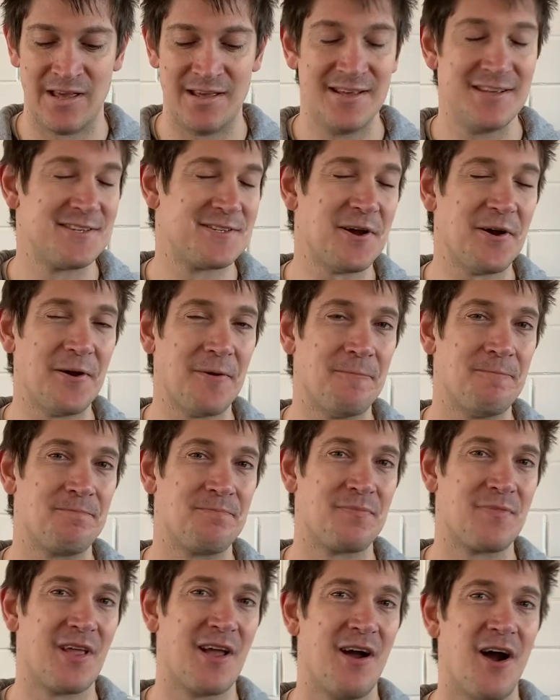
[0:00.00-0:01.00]
So,
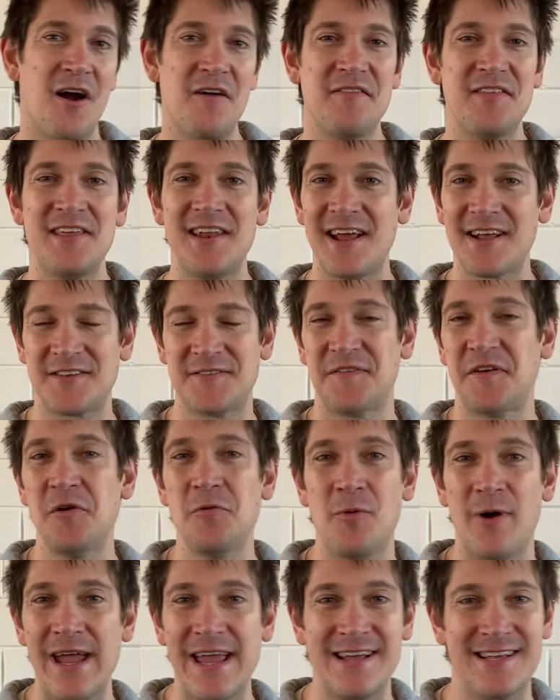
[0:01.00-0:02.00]
over the next few
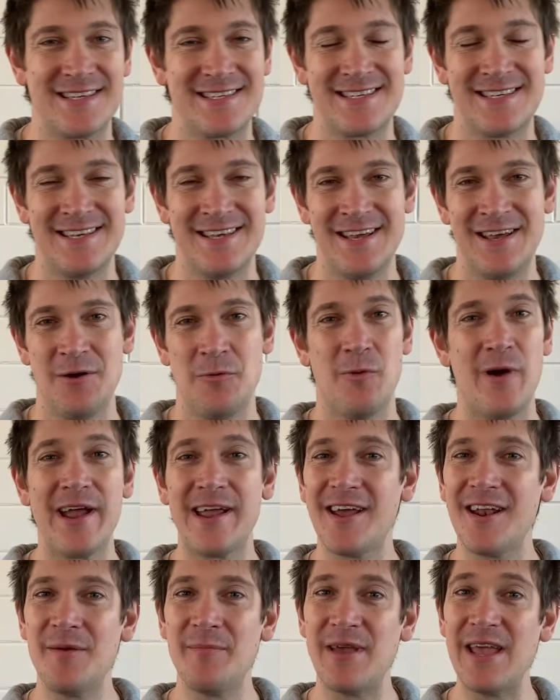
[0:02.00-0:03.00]
weeks, we're
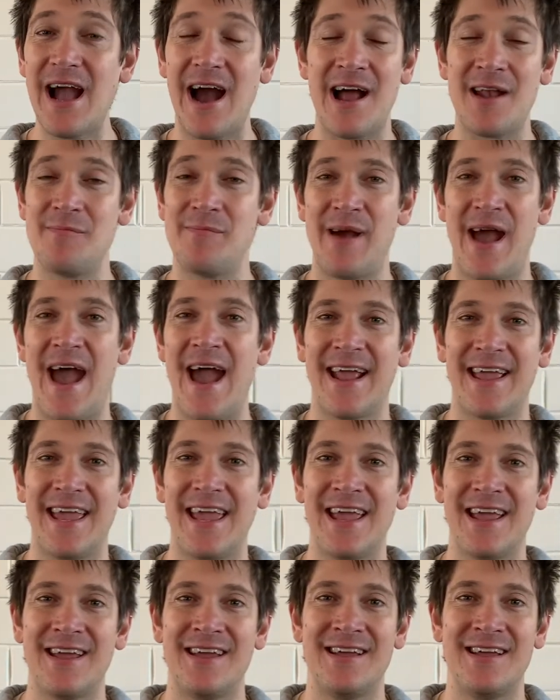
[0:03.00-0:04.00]
going to be
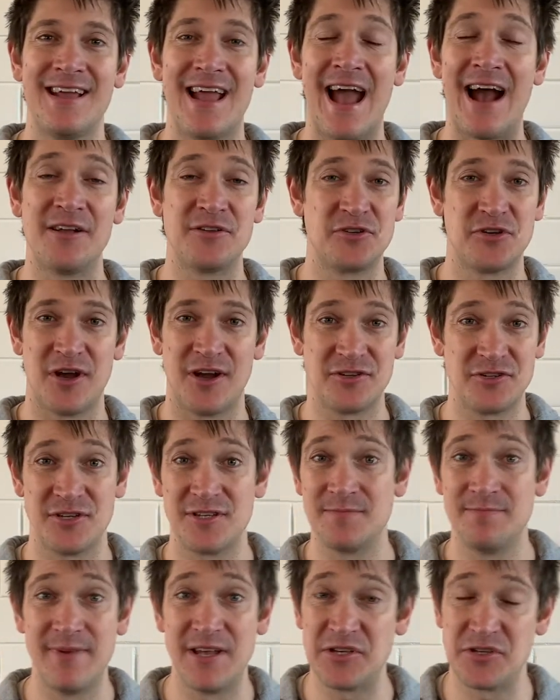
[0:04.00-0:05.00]
unpacking our
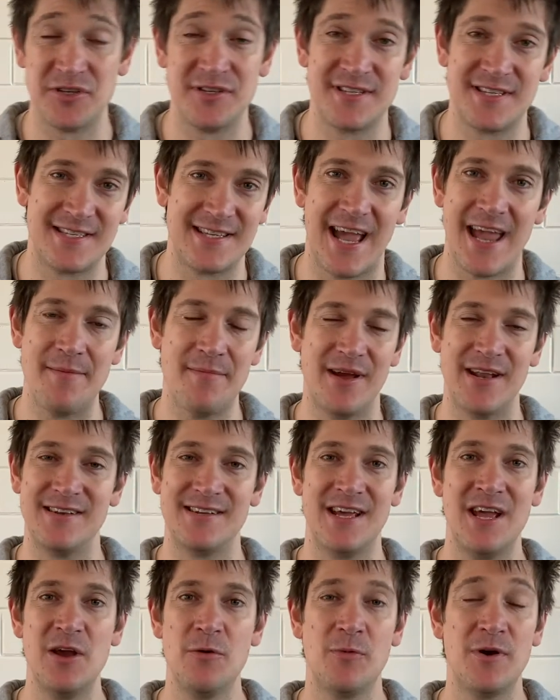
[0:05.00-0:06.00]
church's mission statement,
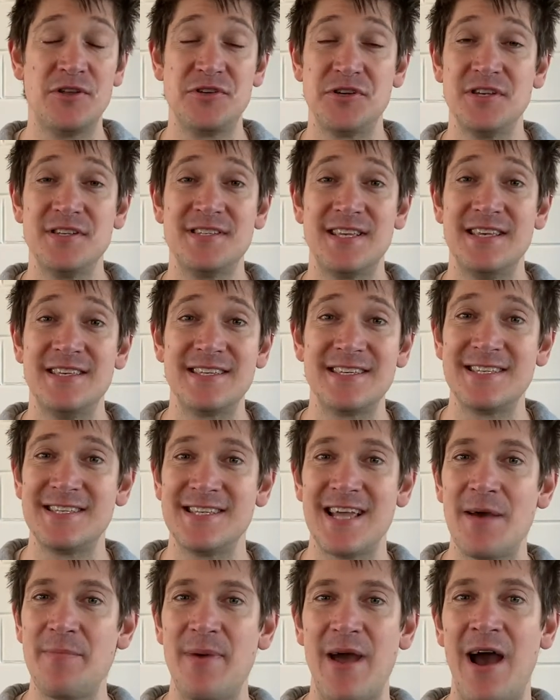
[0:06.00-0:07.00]
which is
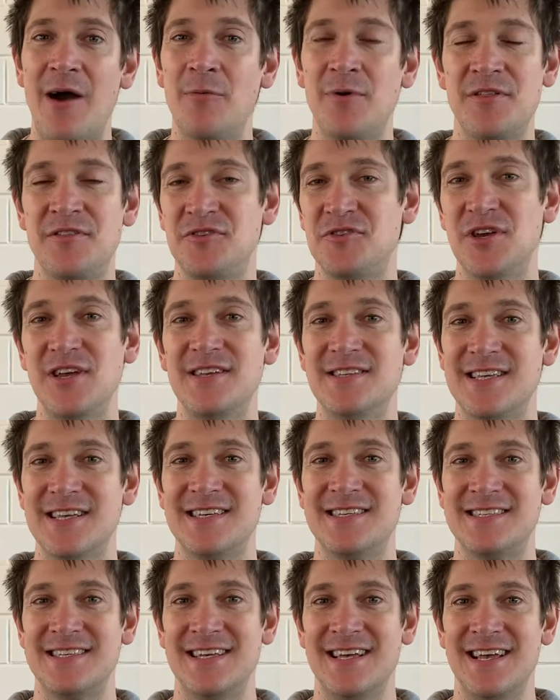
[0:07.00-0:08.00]
step out with
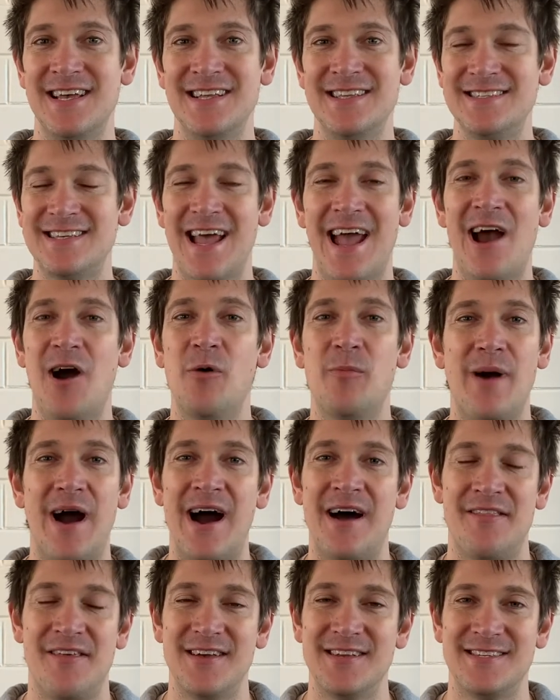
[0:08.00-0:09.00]
Jesus to help
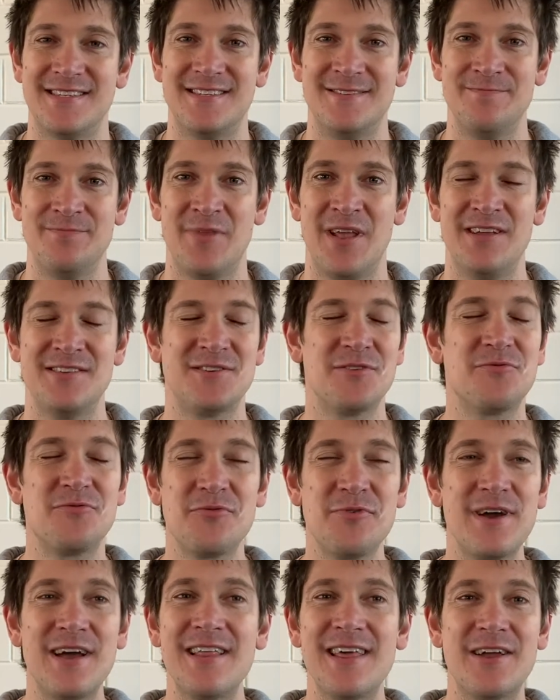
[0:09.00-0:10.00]
others. It's a
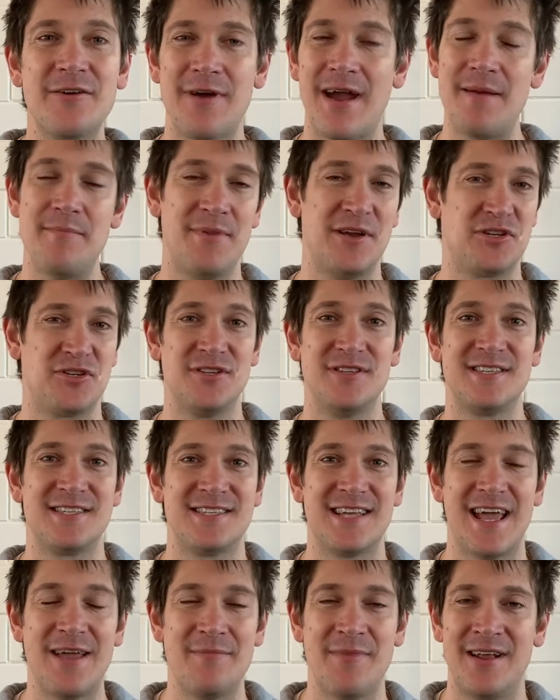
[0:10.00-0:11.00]
really great mission
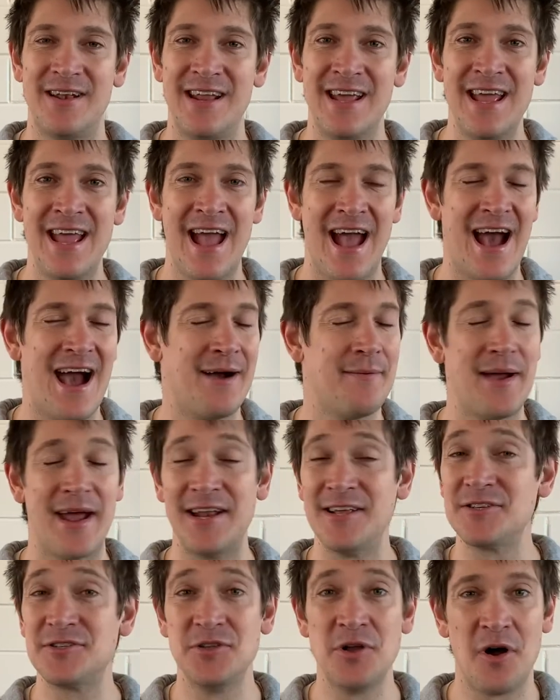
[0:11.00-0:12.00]
statement, um, and
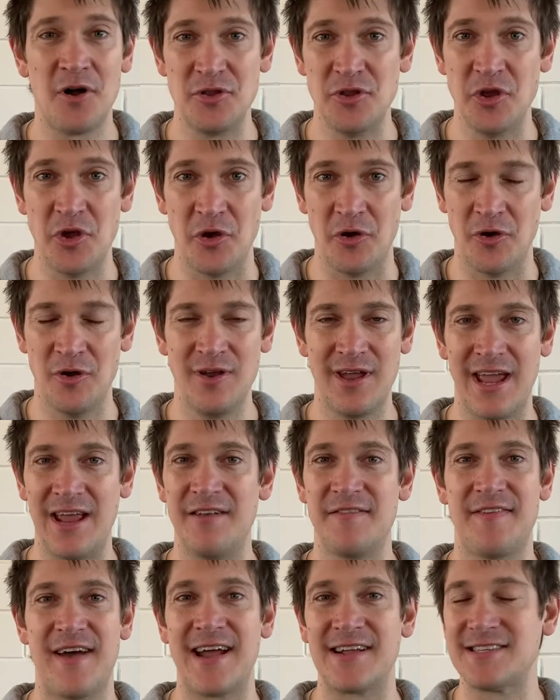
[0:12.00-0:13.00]
it's not new. In
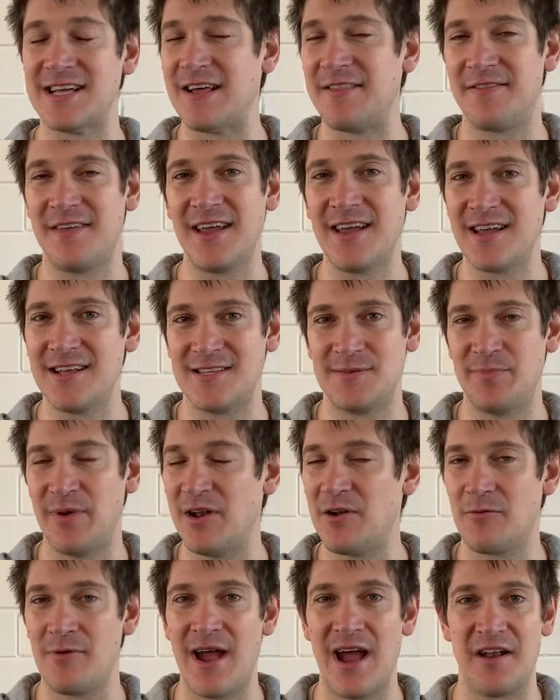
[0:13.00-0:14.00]
fact, I think it's been
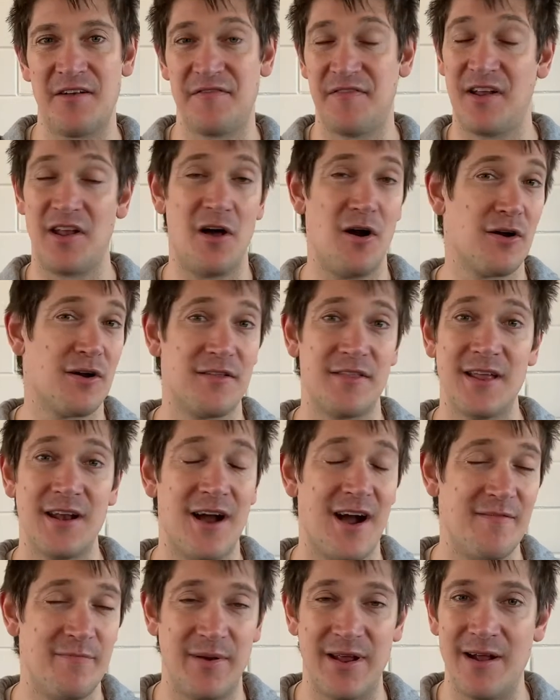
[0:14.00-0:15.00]
around for longer than
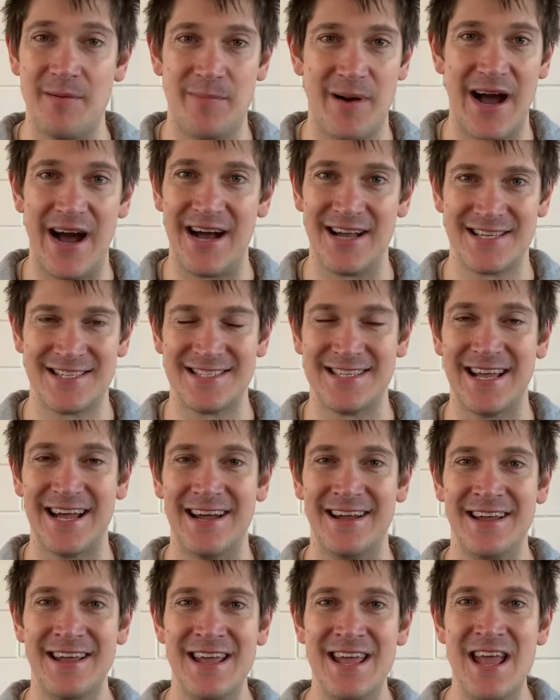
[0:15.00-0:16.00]
I've been a
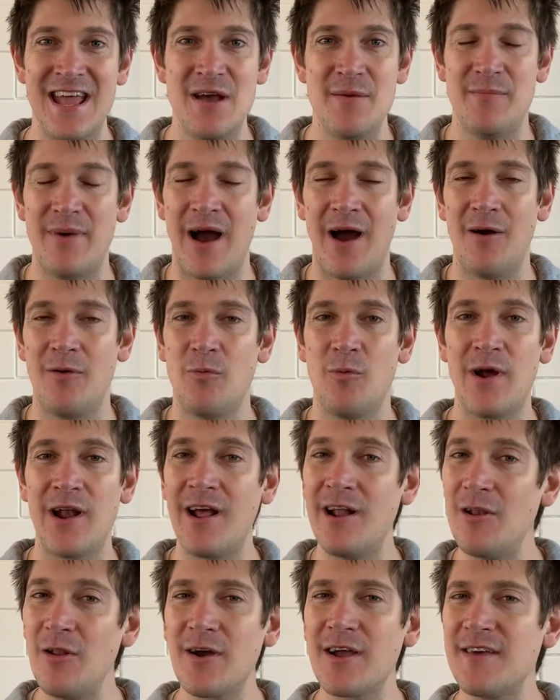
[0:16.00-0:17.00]
pastor. But when
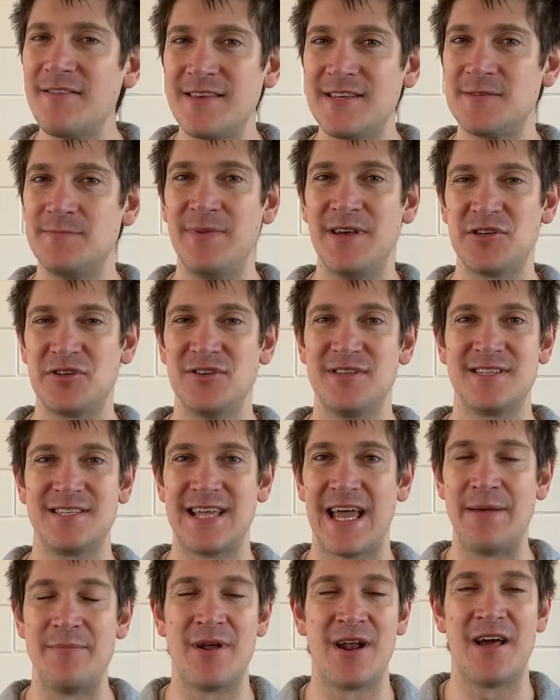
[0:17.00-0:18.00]
I look at this mission
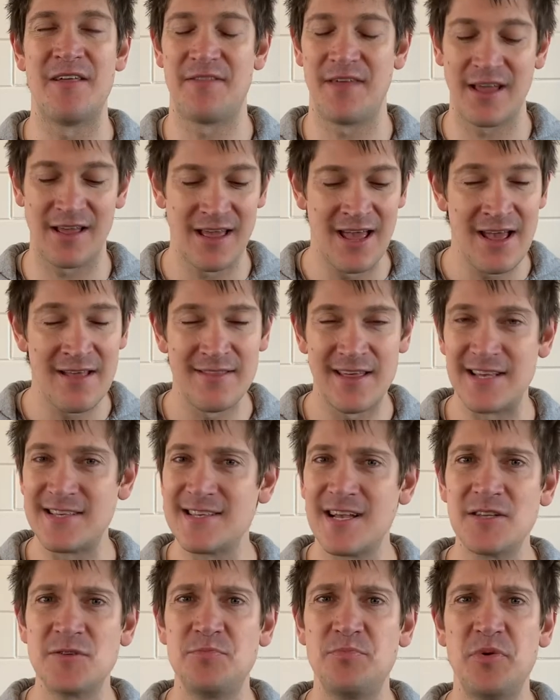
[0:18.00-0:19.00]
statement, I think they're
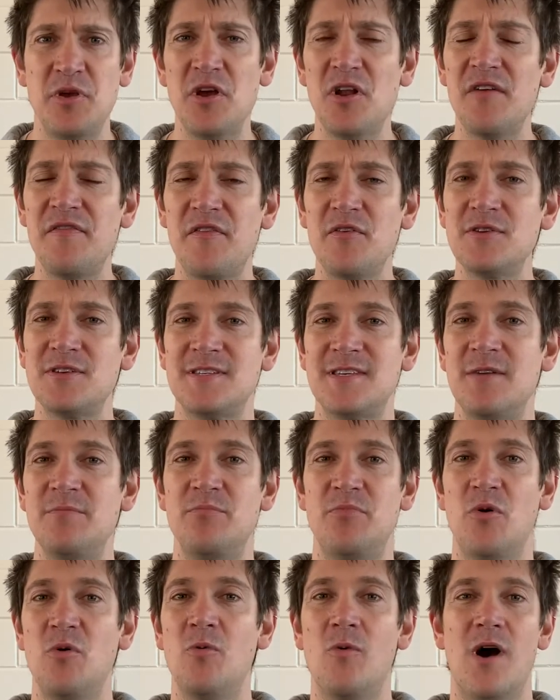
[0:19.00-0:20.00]
such beautiful,
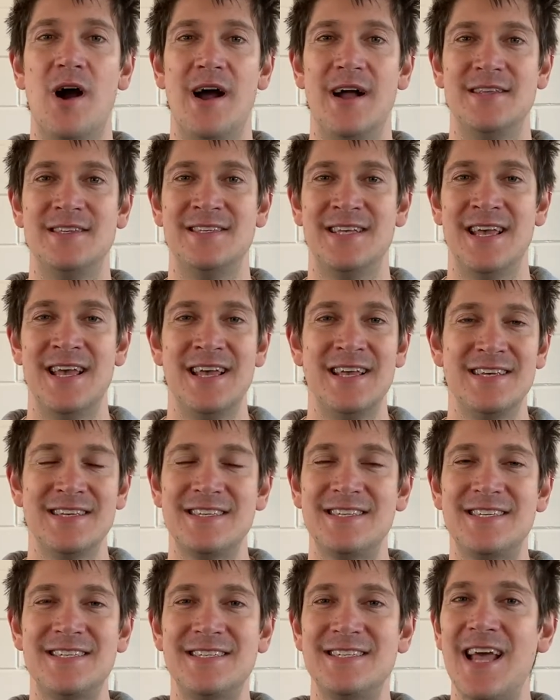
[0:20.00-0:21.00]
simple words.
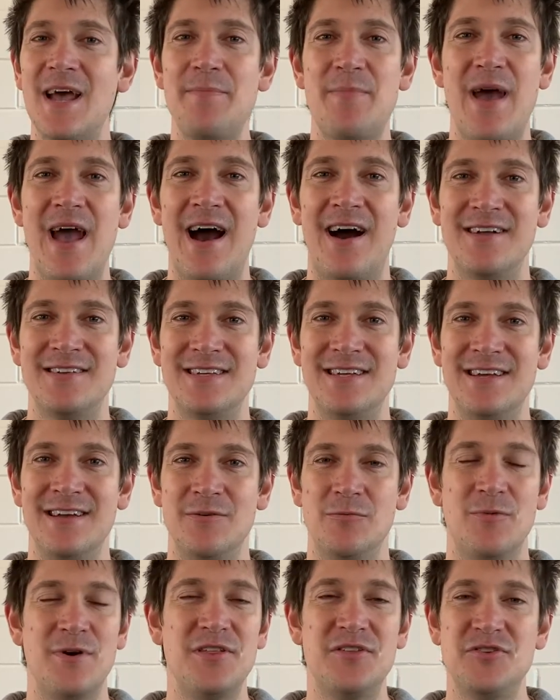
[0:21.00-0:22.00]
Step out
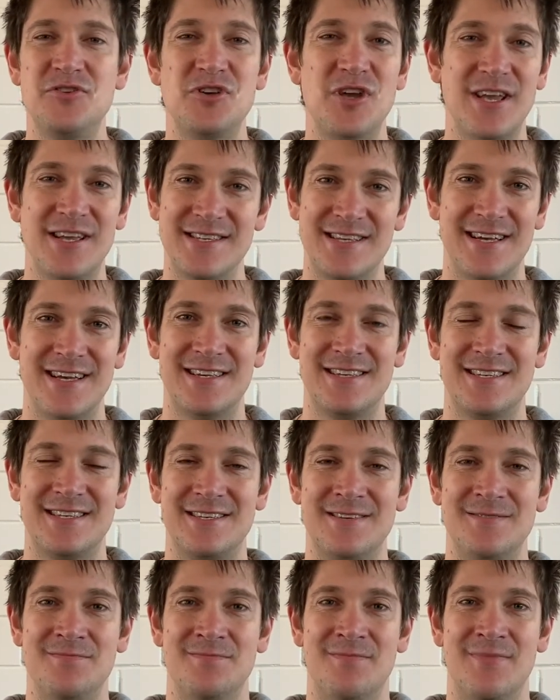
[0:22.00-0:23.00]
with
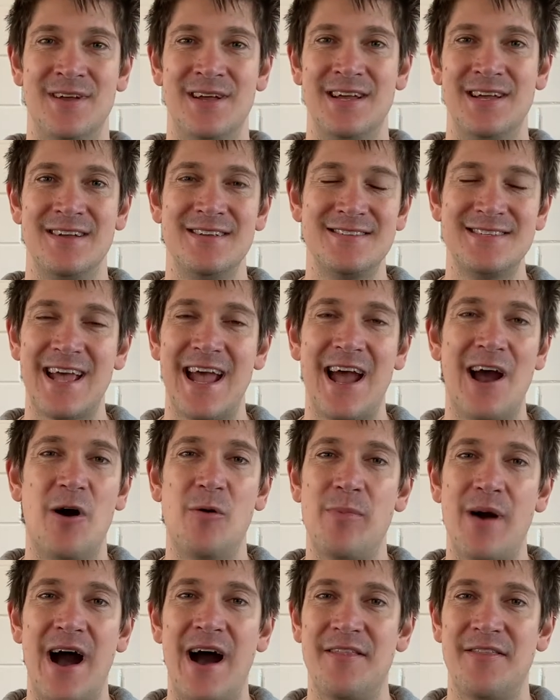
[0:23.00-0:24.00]
Jesus to help
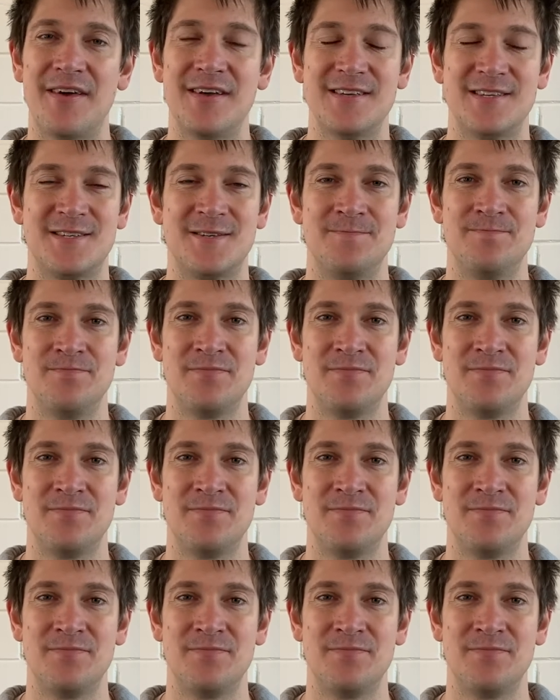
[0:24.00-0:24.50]
others.